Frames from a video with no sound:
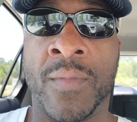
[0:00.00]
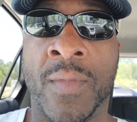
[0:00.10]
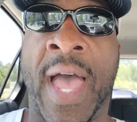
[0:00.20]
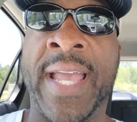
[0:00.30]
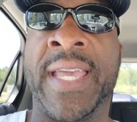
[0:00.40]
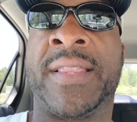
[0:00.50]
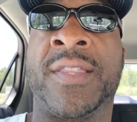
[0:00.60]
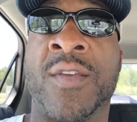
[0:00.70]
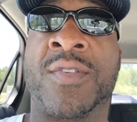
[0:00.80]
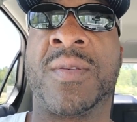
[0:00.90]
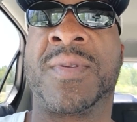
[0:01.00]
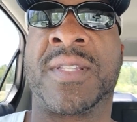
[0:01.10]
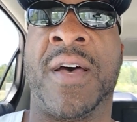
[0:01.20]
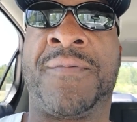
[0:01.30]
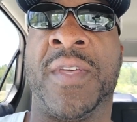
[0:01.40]
I get that there's some
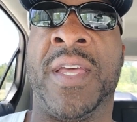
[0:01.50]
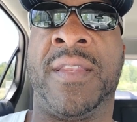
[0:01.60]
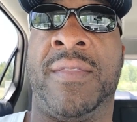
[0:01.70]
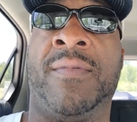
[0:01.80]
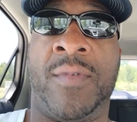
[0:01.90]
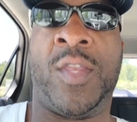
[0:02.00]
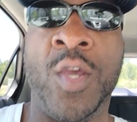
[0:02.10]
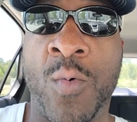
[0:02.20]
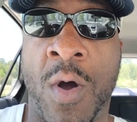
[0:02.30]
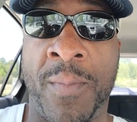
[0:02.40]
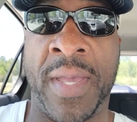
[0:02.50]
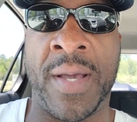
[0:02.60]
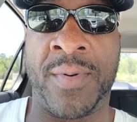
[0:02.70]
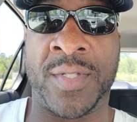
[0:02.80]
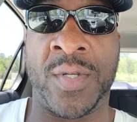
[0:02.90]
stuff that you won't be
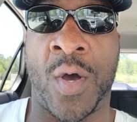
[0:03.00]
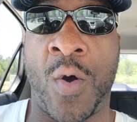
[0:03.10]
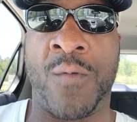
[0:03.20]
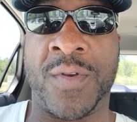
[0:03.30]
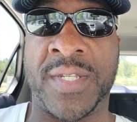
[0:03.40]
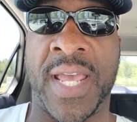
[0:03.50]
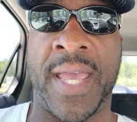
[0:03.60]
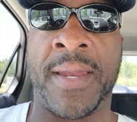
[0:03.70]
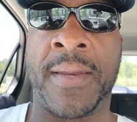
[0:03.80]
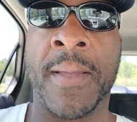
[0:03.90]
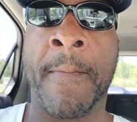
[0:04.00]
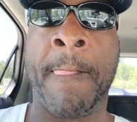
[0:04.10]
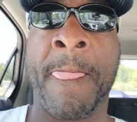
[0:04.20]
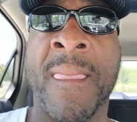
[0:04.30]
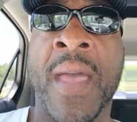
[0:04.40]
able to overstand.
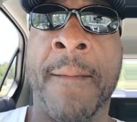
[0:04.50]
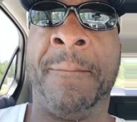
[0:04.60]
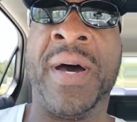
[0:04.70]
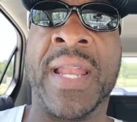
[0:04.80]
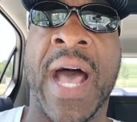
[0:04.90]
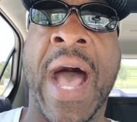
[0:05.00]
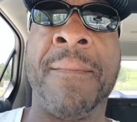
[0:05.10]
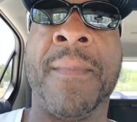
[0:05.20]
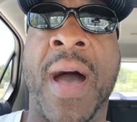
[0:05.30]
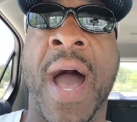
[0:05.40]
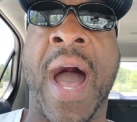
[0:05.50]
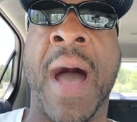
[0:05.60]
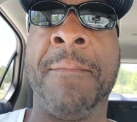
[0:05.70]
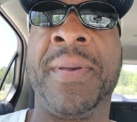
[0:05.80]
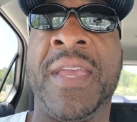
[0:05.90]
But
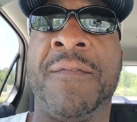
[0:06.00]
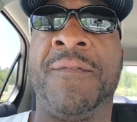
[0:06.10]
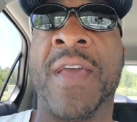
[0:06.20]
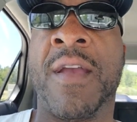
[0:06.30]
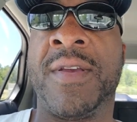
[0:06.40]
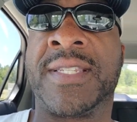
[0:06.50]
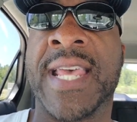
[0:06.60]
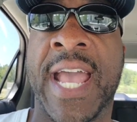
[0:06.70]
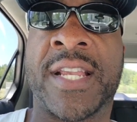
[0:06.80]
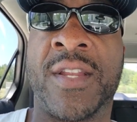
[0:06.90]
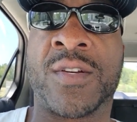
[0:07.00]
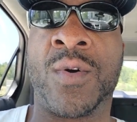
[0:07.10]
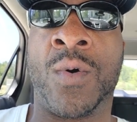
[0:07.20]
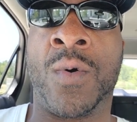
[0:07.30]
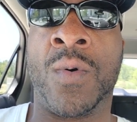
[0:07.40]
I'm being very
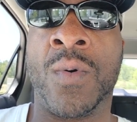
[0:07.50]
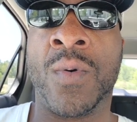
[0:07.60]
technical